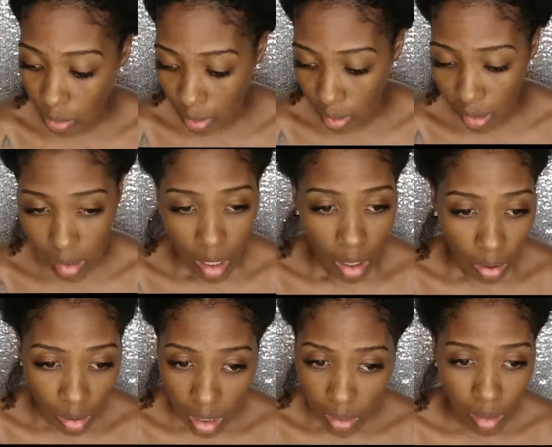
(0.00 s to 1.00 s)
this,
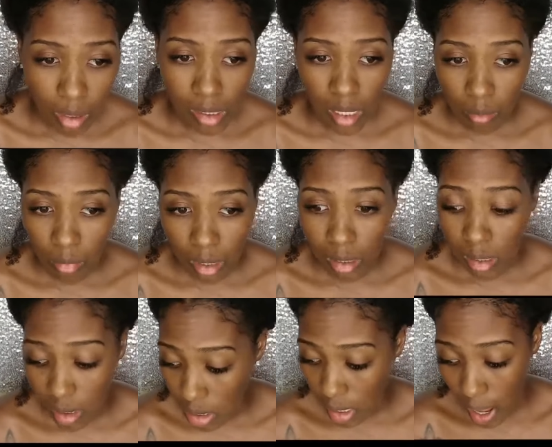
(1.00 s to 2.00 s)
and even in my daily maintenance, I
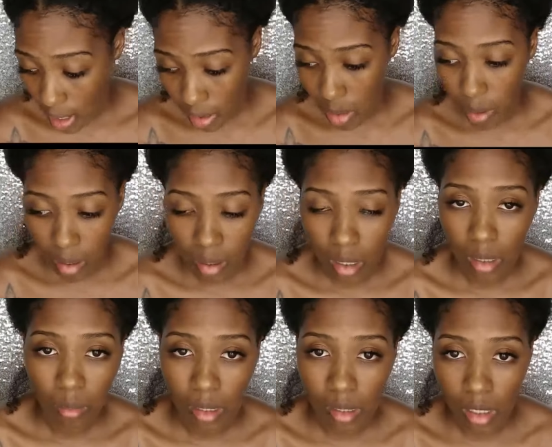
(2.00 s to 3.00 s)
just add this product and
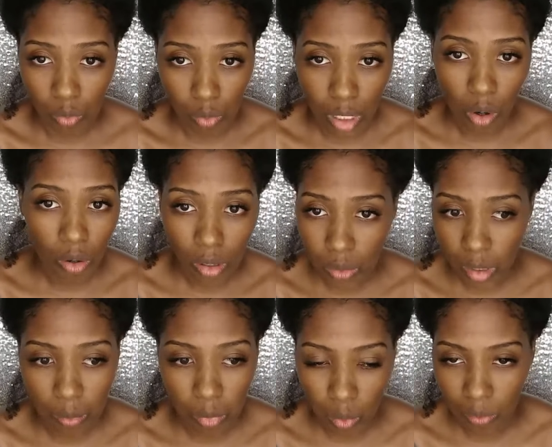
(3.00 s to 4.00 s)
it recoils,
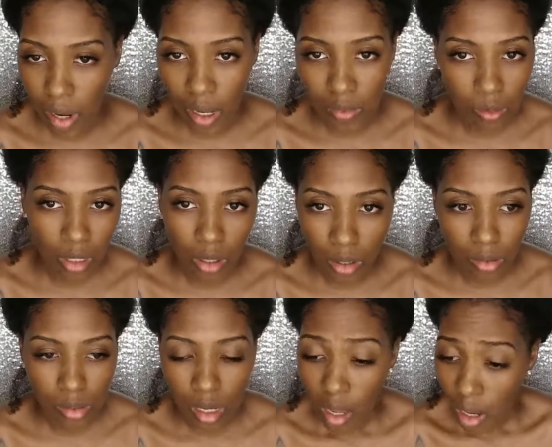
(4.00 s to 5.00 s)
revives my
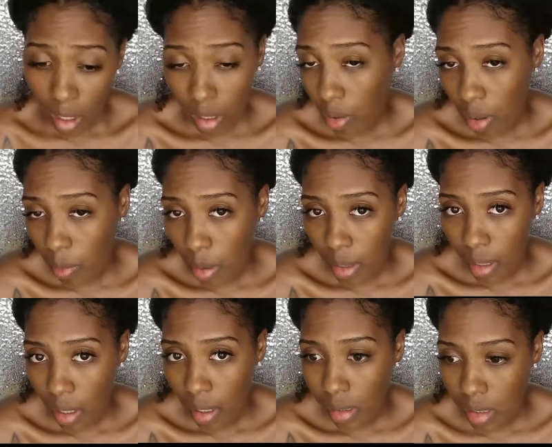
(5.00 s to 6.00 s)
curls, and I go on about my
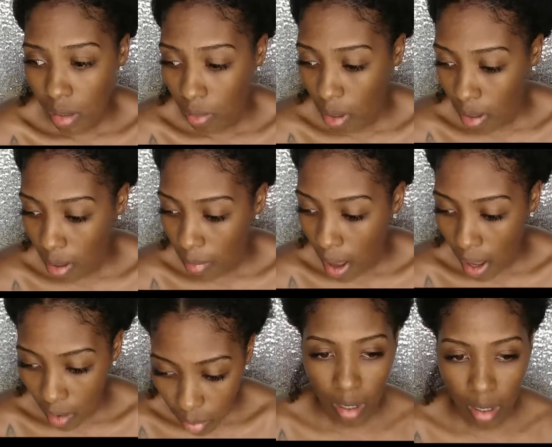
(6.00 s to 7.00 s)
day. So I
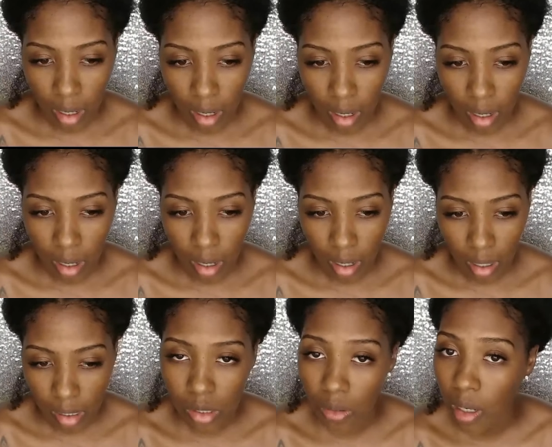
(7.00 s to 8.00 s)
have posts on my
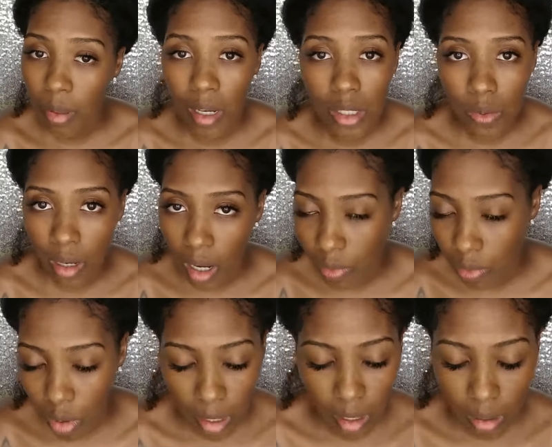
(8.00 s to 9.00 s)
Instagram page where I've worn
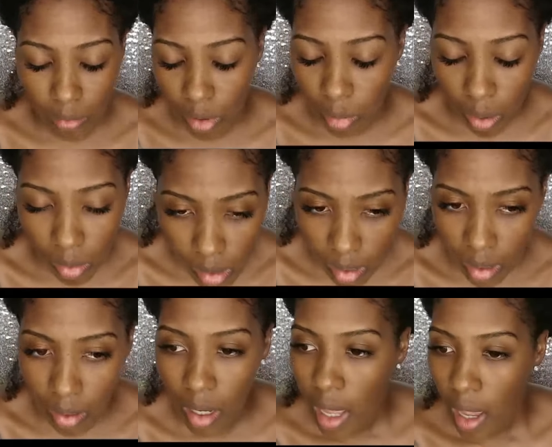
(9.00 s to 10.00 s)
my hair in a full
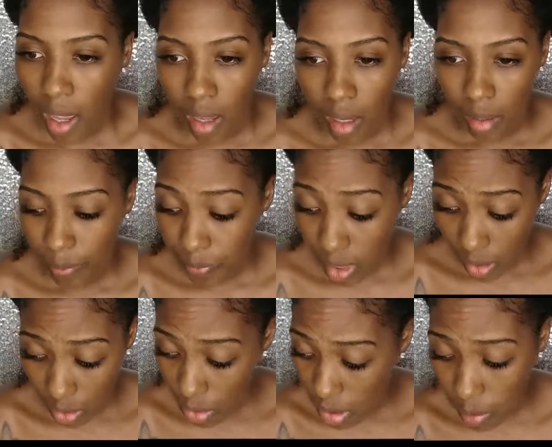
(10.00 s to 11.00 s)
ponytail and
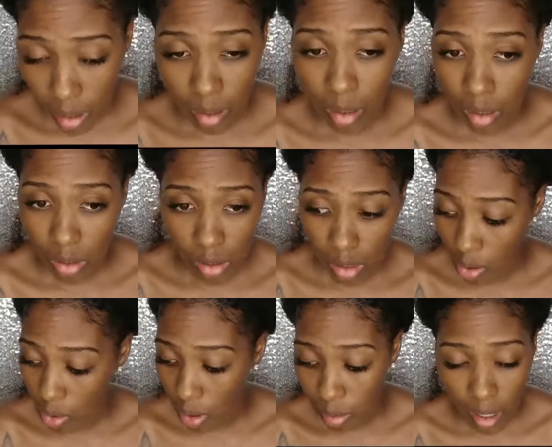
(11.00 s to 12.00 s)
used this product, used the
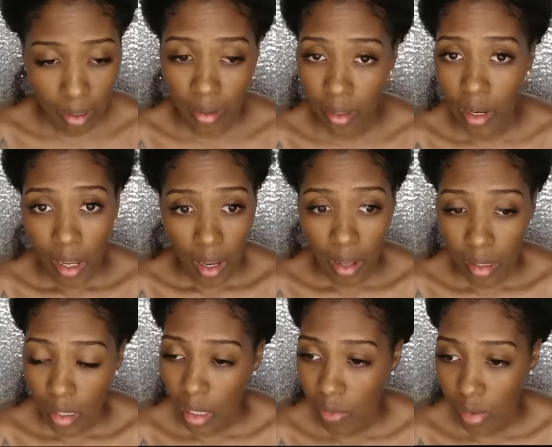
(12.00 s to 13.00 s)
oil behind it, and it
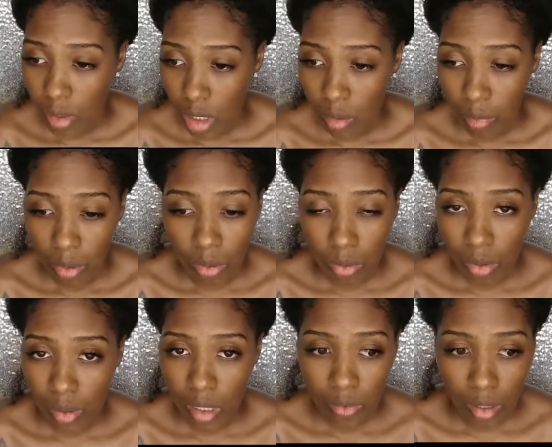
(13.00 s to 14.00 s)
gave just a beautiful
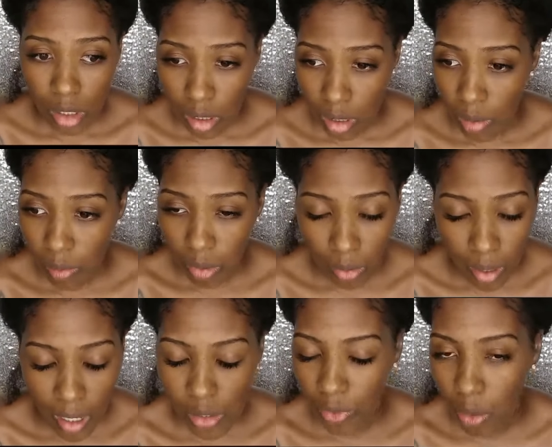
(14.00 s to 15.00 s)
definition,
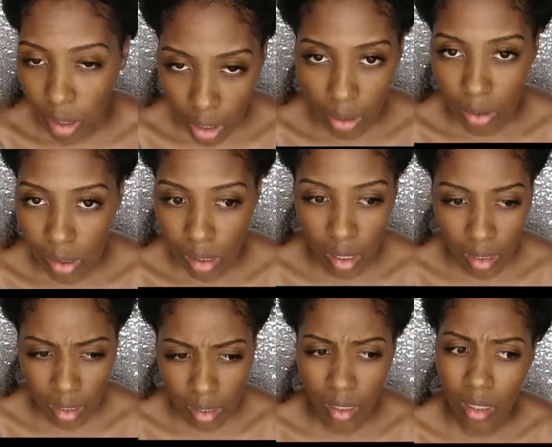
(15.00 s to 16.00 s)
nice flowing curls, and I
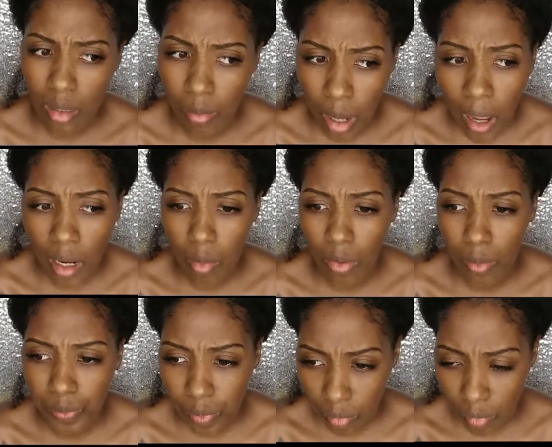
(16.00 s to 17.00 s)
did like a pineapple
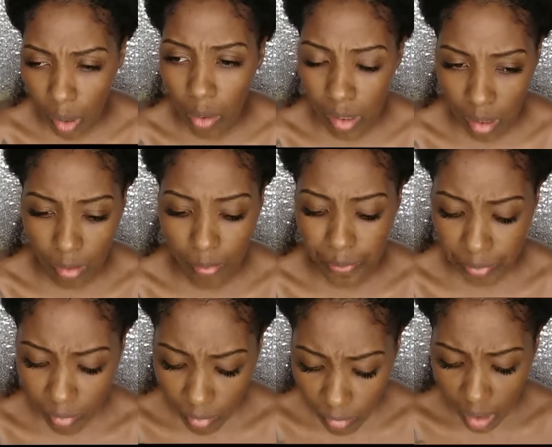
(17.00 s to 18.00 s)
ponytail
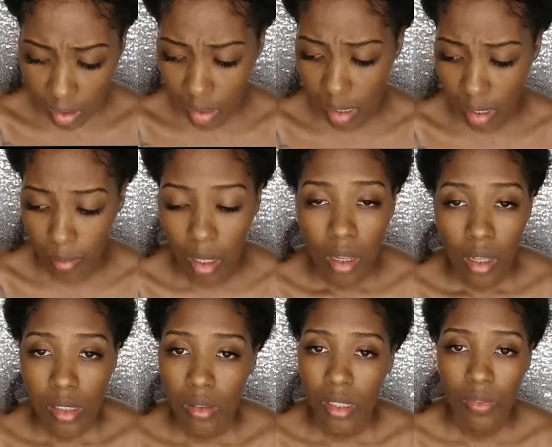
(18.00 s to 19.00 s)
at that time.
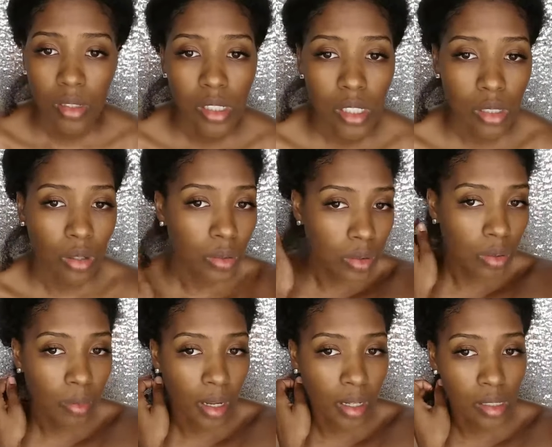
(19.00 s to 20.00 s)
So definitely just go through
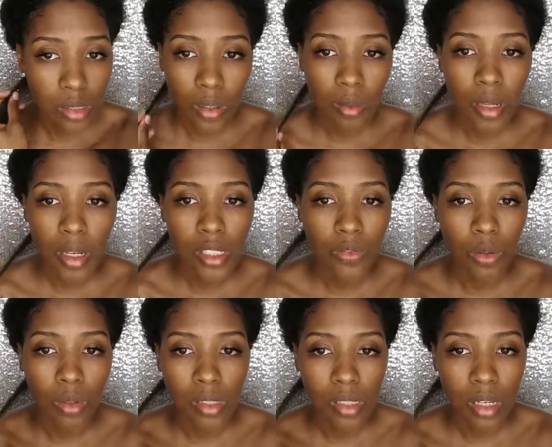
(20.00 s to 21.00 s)
my Instagram page if you
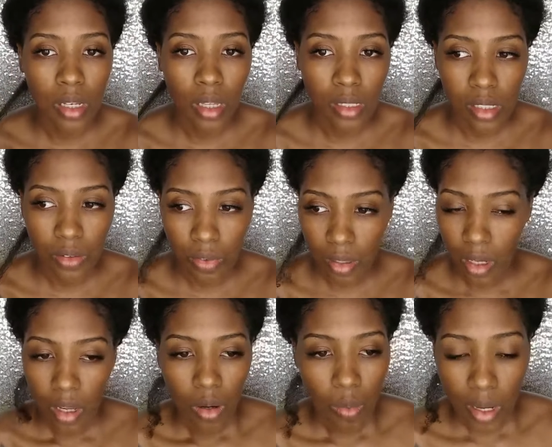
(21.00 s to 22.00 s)
want to see like different
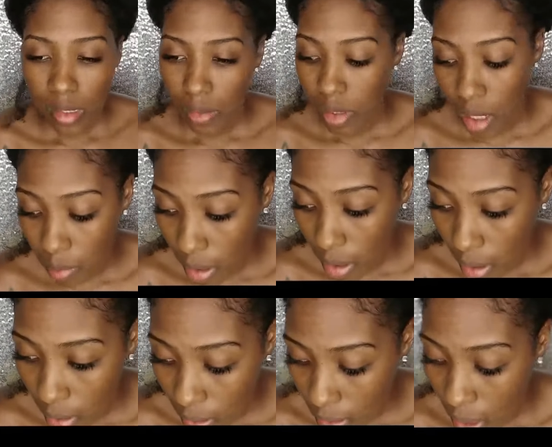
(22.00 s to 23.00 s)
ways I've styled my
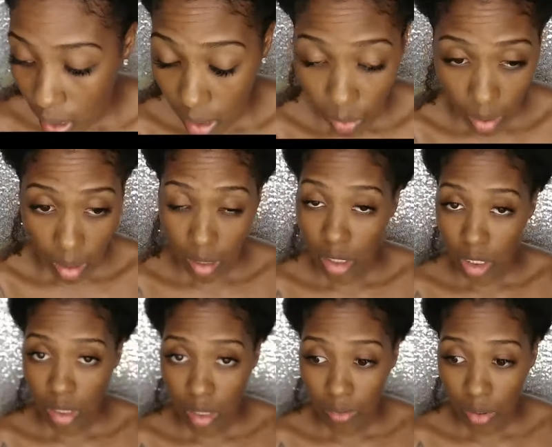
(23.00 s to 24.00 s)
hair in
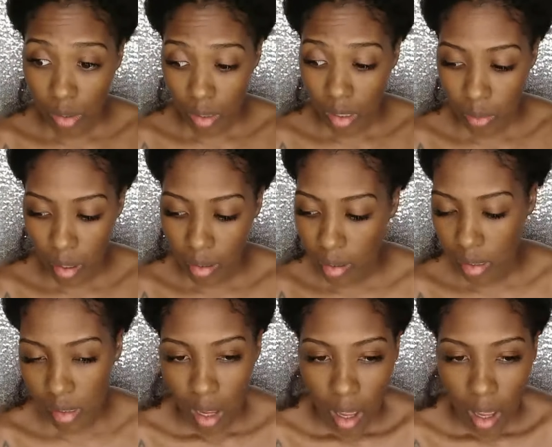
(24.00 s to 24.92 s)
conjunction of using these products.